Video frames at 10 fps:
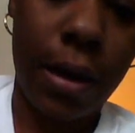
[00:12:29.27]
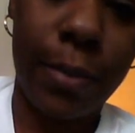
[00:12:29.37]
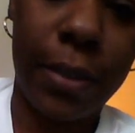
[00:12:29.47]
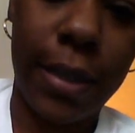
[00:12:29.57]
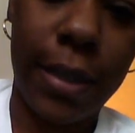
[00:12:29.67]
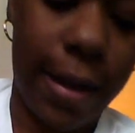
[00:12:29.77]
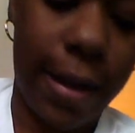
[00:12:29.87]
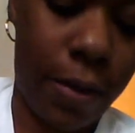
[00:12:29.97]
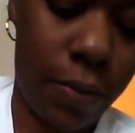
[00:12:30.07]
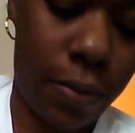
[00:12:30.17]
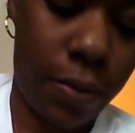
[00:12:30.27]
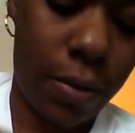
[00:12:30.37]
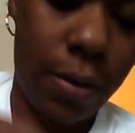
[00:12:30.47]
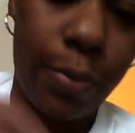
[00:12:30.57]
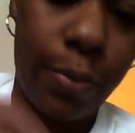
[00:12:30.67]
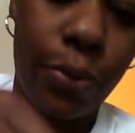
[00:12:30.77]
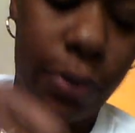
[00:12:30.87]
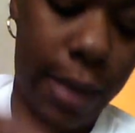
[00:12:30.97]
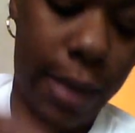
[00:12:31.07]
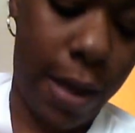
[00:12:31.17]
comes down and
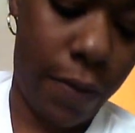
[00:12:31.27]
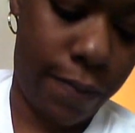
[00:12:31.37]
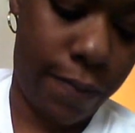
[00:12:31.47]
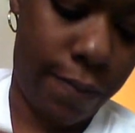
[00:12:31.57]
pulls out.